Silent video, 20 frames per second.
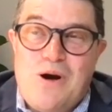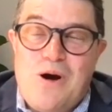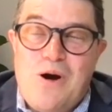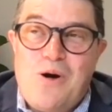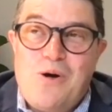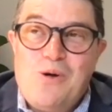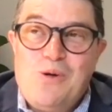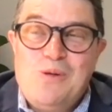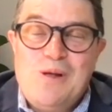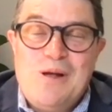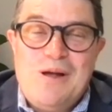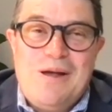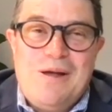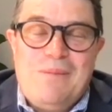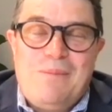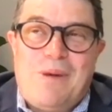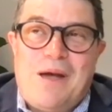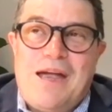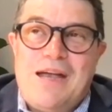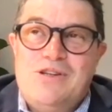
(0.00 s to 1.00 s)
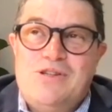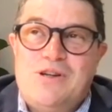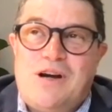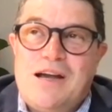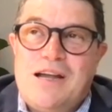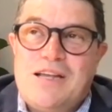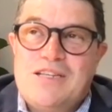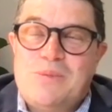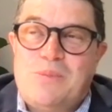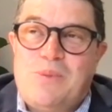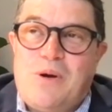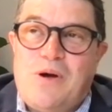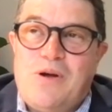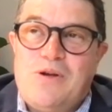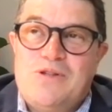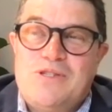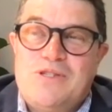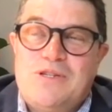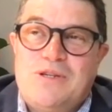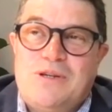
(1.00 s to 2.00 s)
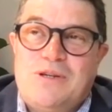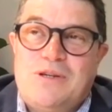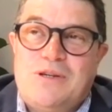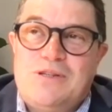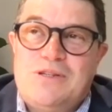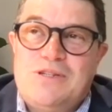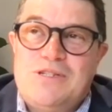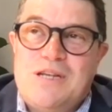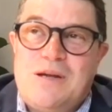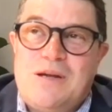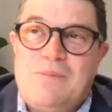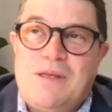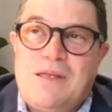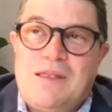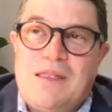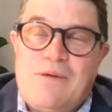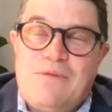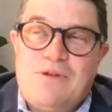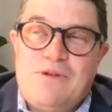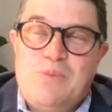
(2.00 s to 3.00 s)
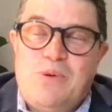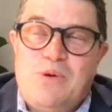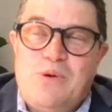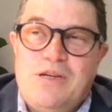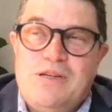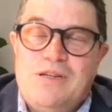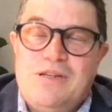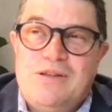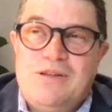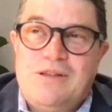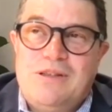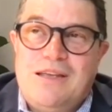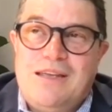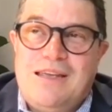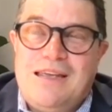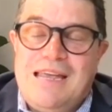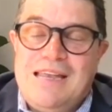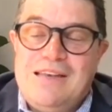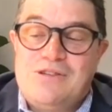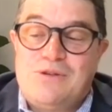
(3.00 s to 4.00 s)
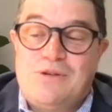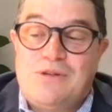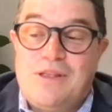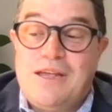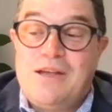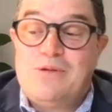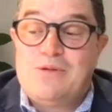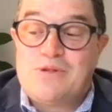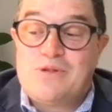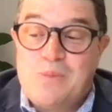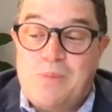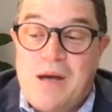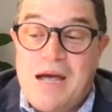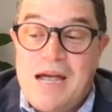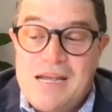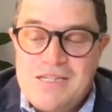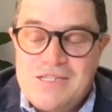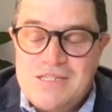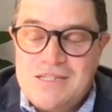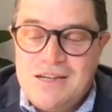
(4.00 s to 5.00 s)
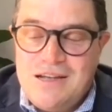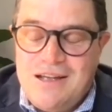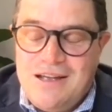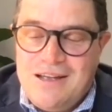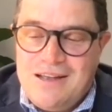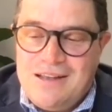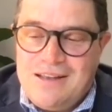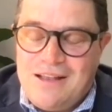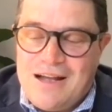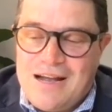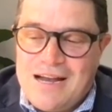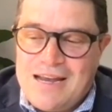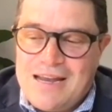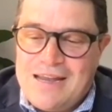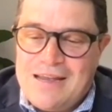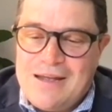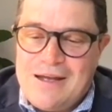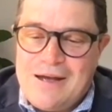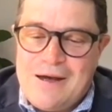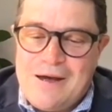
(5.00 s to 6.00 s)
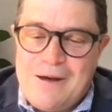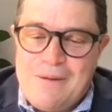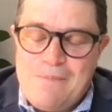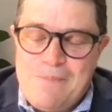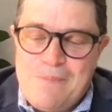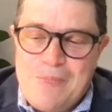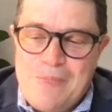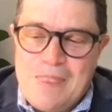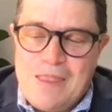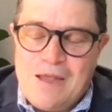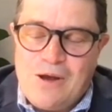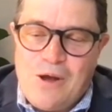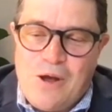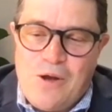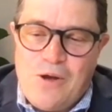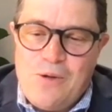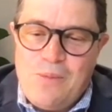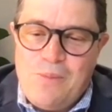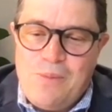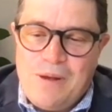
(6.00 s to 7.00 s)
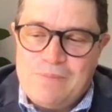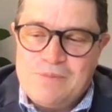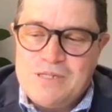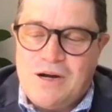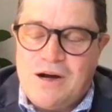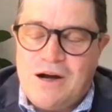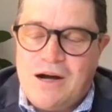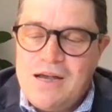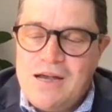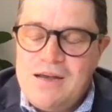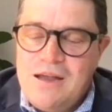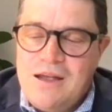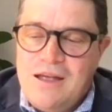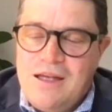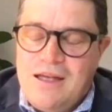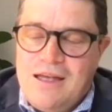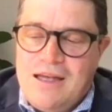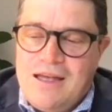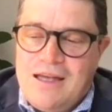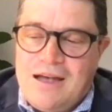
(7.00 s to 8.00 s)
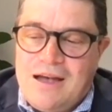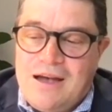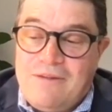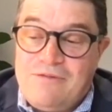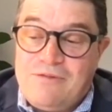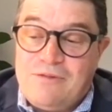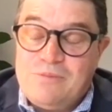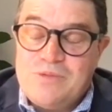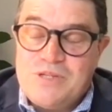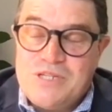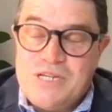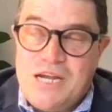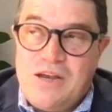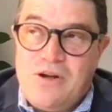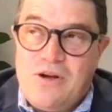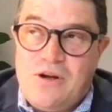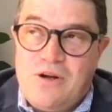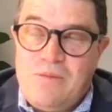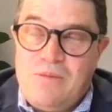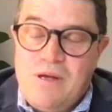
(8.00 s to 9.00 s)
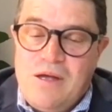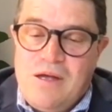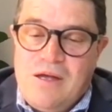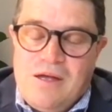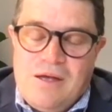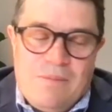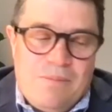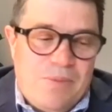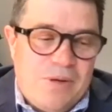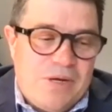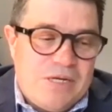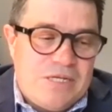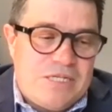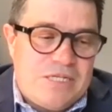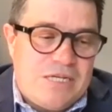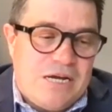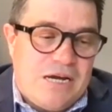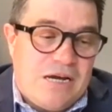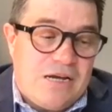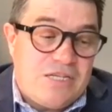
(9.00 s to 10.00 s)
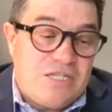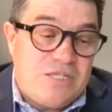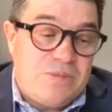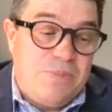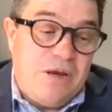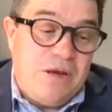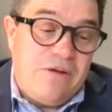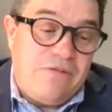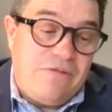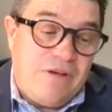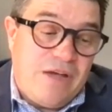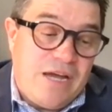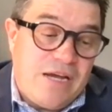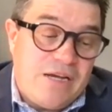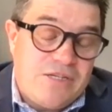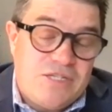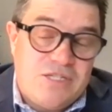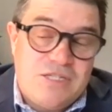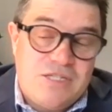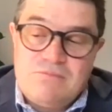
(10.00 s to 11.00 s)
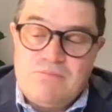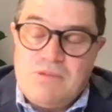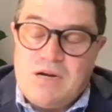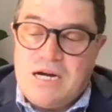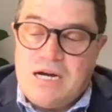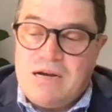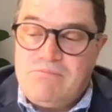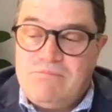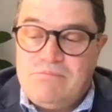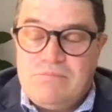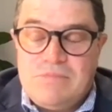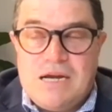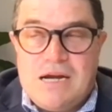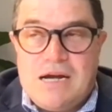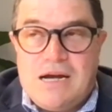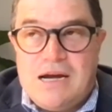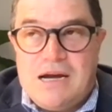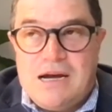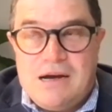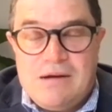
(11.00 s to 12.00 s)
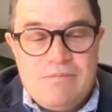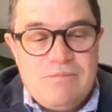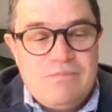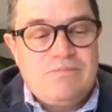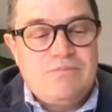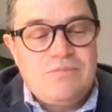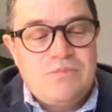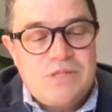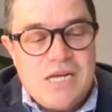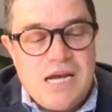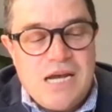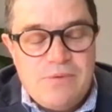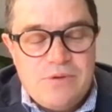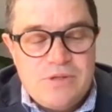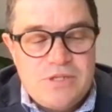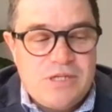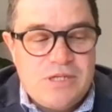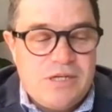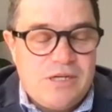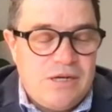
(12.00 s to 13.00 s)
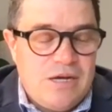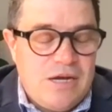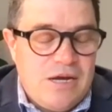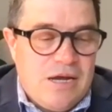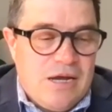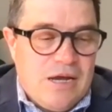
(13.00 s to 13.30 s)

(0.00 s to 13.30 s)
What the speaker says: oral pain drug as opposed to something that was put into the intrathecal space like the conopeptide from Xeno. But SpinFX, I was able to